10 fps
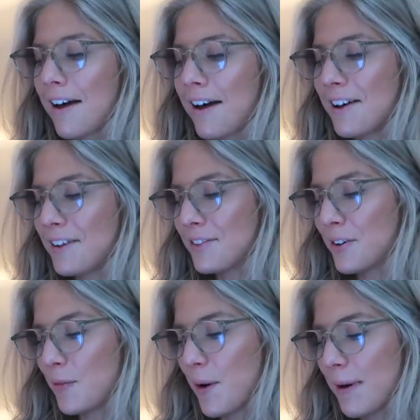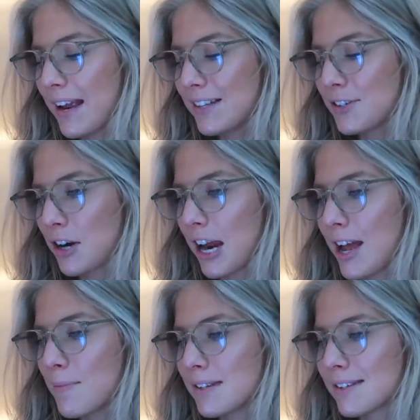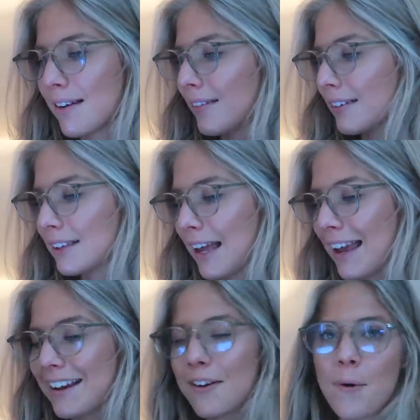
of what my Instagram is gonna look like,